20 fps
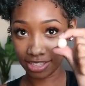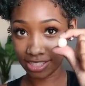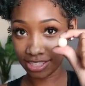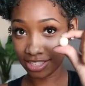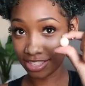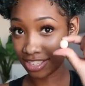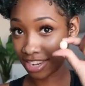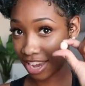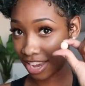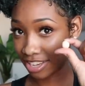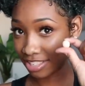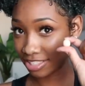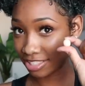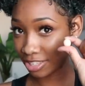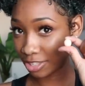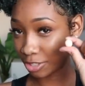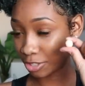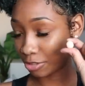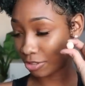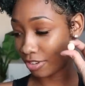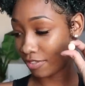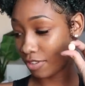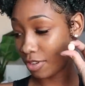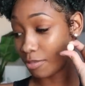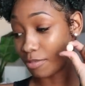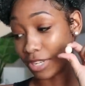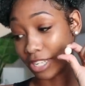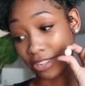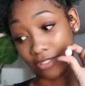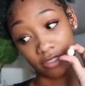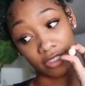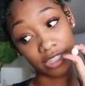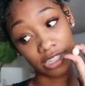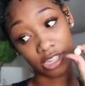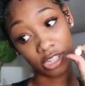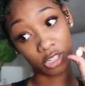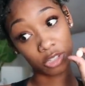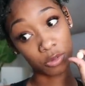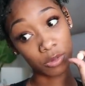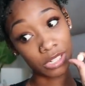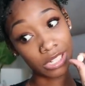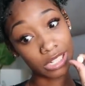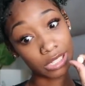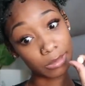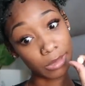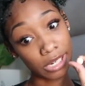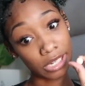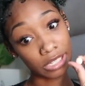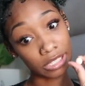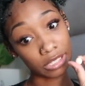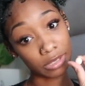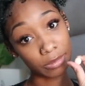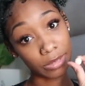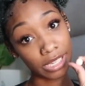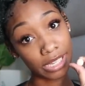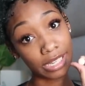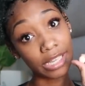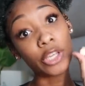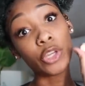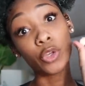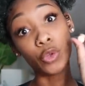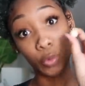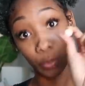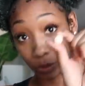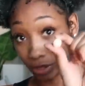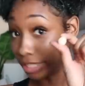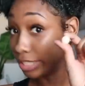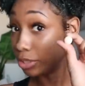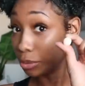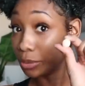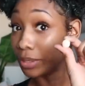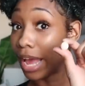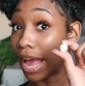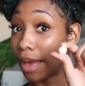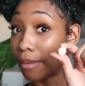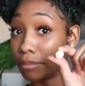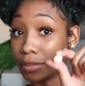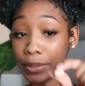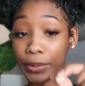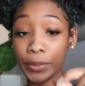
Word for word: This is not a Skittles review, but if Skittles want to sponsor me, you can do that,